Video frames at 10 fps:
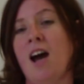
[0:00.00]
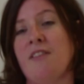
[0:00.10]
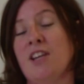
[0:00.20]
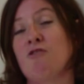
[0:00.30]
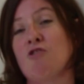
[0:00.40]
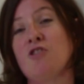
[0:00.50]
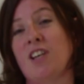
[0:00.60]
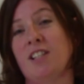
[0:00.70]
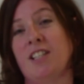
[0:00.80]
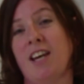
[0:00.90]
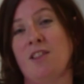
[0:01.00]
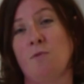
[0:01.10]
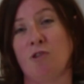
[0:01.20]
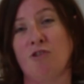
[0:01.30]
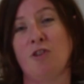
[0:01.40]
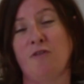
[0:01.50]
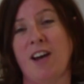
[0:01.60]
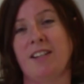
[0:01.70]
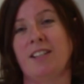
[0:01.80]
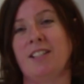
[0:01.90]
And then drawing that together, we'll draw the
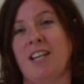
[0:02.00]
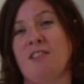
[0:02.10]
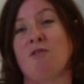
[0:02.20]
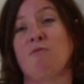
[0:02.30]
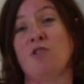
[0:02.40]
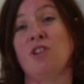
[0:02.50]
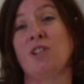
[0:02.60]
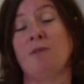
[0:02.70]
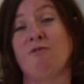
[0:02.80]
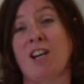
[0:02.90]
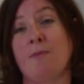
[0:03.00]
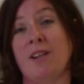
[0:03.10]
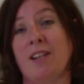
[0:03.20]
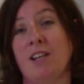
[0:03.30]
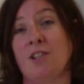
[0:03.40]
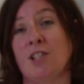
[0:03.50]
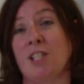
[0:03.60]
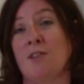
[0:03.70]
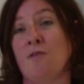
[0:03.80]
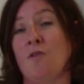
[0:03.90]
findings together and produce some
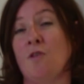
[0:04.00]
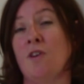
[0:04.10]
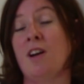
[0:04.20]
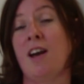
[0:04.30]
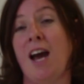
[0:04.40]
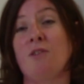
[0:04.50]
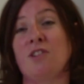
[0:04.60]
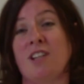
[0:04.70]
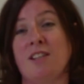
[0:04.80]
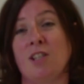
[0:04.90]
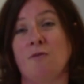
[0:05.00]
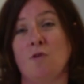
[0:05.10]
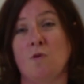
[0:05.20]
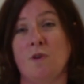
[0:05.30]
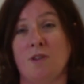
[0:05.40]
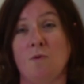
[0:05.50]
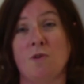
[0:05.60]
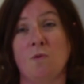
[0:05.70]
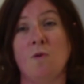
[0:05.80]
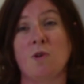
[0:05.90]
recommendations for how to take this forward.
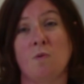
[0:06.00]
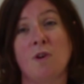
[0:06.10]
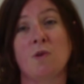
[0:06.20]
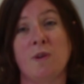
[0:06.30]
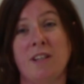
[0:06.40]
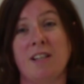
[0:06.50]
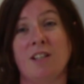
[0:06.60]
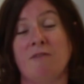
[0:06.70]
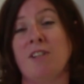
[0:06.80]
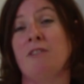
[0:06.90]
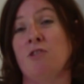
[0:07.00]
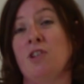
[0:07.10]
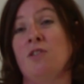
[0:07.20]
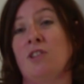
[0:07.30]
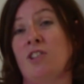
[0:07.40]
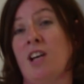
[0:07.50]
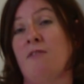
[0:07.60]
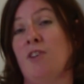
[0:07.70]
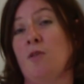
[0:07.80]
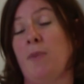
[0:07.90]
What do we need to really reduce the share
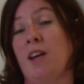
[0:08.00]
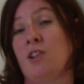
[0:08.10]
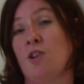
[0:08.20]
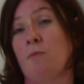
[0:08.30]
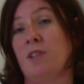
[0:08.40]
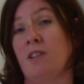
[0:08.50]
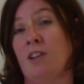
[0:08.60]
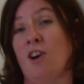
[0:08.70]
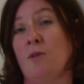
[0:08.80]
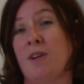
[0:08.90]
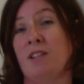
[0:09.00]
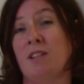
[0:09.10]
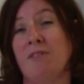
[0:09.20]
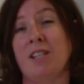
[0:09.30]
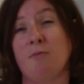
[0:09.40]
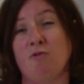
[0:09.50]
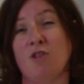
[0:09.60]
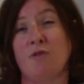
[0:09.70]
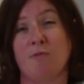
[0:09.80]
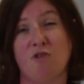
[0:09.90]
of low-paid jobs in the economy and to really
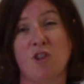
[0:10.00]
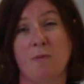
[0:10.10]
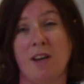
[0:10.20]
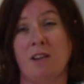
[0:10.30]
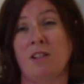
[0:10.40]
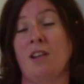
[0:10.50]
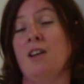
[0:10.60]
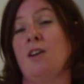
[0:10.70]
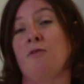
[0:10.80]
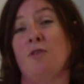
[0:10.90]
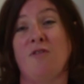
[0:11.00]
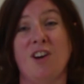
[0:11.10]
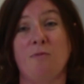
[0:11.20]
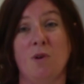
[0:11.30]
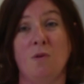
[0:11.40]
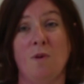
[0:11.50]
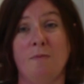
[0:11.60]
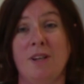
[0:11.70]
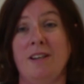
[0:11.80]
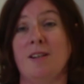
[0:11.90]
improve the prospects for the 5.1
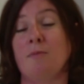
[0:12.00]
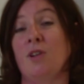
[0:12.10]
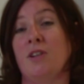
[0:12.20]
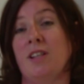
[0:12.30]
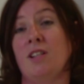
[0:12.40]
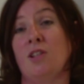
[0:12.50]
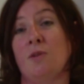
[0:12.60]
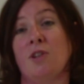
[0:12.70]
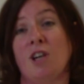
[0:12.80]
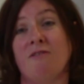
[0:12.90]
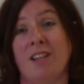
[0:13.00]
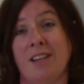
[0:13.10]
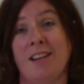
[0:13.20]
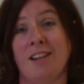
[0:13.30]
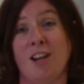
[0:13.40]
million employees who are currently in